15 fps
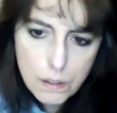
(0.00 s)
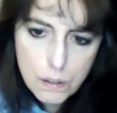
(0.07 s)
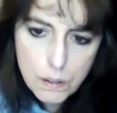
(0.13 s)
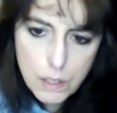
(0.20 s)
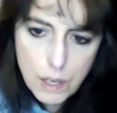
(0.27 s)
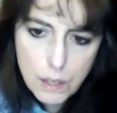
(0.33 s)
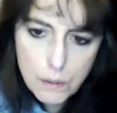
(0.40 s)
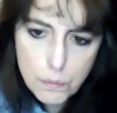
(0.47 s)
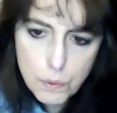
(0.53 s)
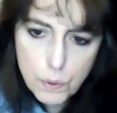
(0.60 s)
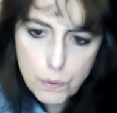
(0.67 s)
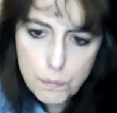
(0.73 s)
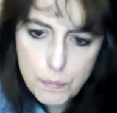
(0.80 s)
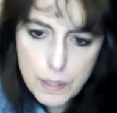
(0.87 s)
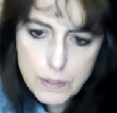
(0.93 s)
I wrote
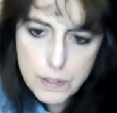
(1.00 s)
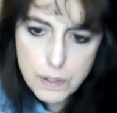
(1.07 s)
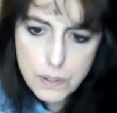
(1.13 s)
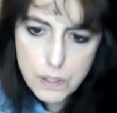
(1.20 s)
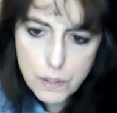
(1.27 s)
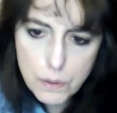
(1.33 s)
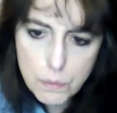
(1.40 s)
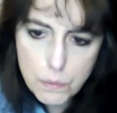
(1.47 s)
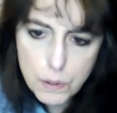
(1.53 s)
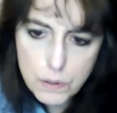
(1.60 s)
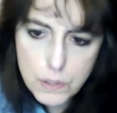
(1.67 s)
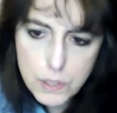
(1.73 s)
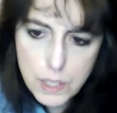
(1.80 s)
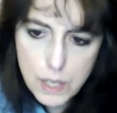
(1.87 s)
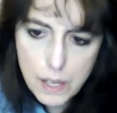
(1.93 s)
message on the wrong
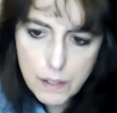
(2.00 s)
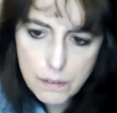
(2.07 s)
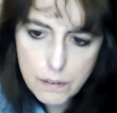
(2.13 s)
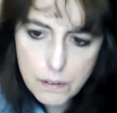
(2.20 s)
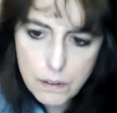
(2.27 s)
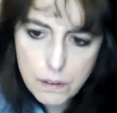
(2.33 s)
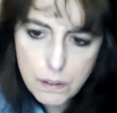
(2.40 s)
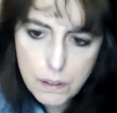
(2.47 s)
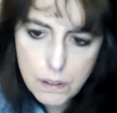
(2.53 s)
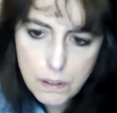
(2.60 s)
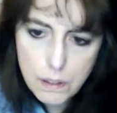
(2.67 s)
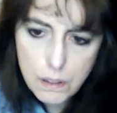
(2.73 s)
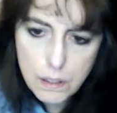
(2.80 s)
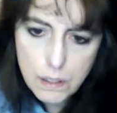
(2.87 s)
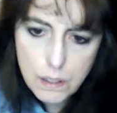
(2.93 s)
channel.
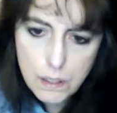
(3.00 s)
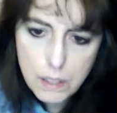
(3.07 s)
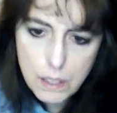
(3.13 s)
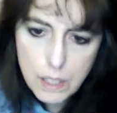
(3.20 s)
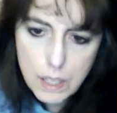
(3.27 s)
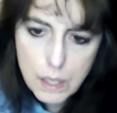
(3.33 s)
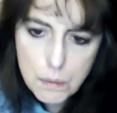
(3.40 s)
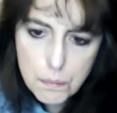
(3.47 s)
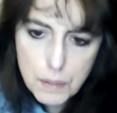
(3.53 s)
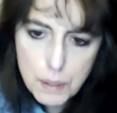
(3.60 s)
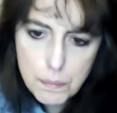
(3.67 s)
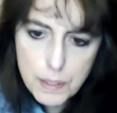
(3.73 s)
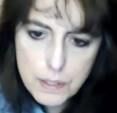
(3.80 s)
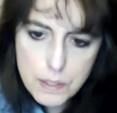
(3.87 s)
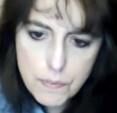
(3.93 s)
My
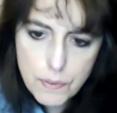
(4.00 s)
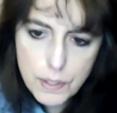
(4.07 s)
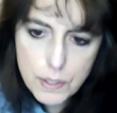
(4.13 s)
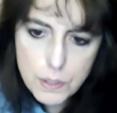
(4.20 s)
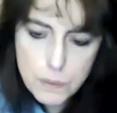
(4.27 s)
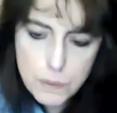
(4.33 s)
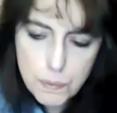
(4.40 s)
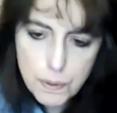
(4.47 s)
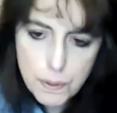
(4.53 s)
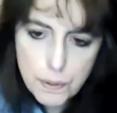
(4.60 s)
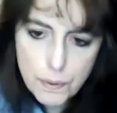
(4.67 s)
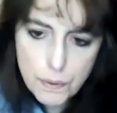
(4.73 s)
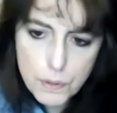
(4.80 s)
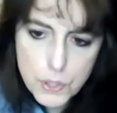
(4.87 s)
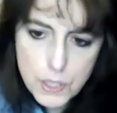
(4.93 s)
best friend's brother
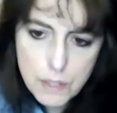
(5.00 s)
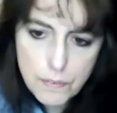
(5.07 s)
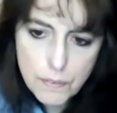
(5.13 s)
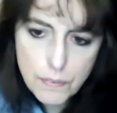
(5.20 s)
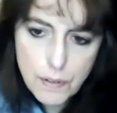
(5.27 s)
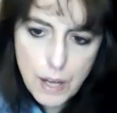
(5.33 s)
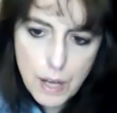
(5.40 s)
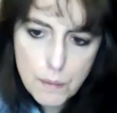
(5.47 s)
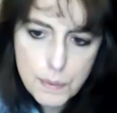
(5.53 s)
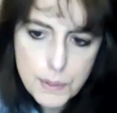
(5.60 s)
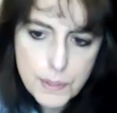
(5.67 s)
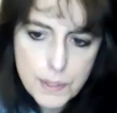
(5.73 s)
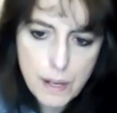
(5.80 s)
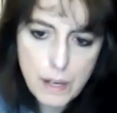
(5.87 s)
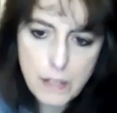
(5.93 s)
is chief of
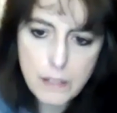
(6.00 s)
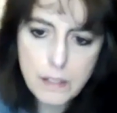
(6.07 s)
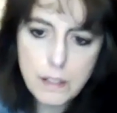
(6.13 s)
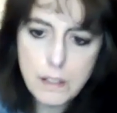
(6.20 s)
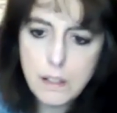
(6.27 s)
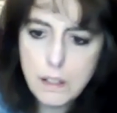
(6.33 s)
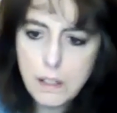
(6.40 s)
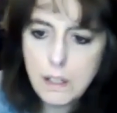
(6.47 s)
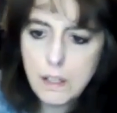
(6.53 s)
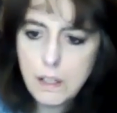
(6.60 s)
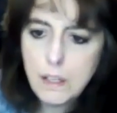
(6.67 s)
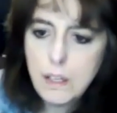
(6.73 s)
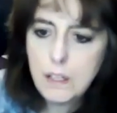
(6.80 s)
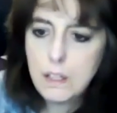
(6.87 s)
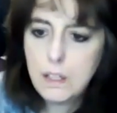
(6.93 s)
homicide,
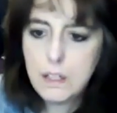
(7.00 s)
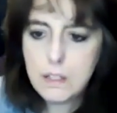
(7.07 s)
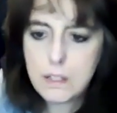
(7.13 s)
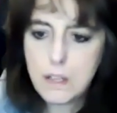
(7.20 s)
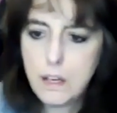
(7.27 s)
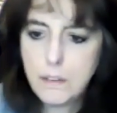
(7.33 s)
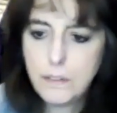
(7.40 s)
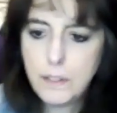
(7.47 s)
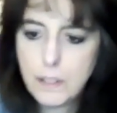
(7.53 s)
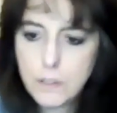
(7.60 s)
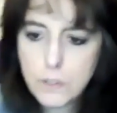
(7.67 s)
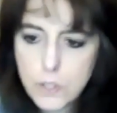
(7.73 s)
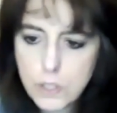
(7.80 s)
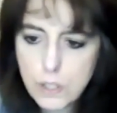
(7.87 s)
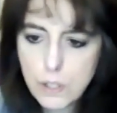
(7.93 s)
and his online
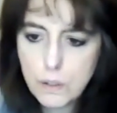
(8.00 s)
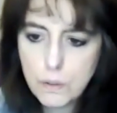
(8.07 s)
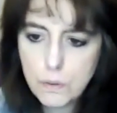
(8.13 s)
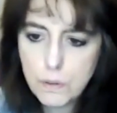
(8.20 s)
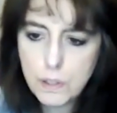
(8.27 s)
show